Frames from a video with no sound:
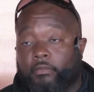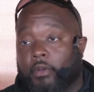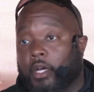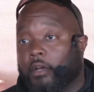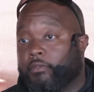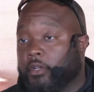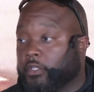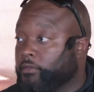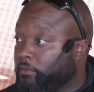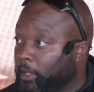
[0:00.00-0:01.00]
furniture
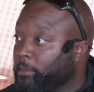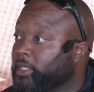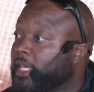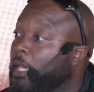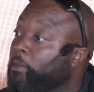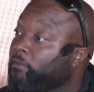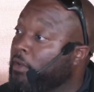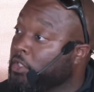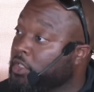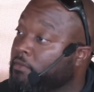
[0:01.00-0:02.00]
for families that came in,
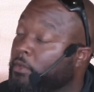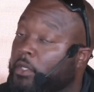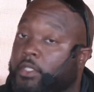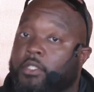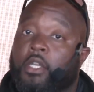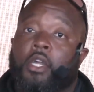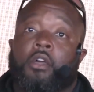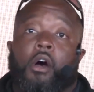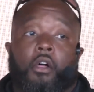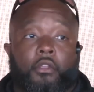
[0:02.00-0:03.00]
furnished it for us.
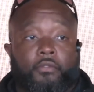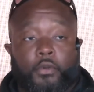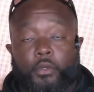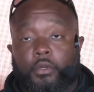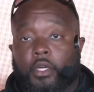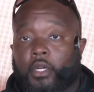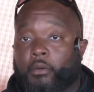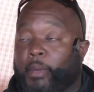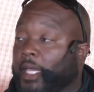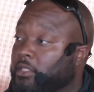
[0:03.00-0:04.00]
All the food
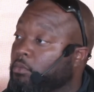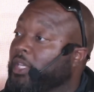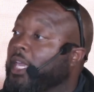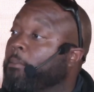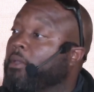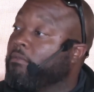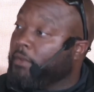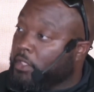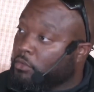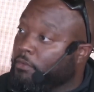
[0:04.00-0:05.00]
banks, we kept it
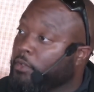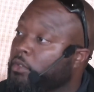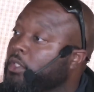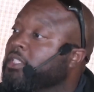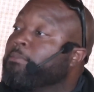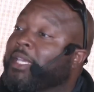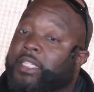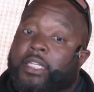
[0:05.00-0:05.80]
furnished with food. It's basically an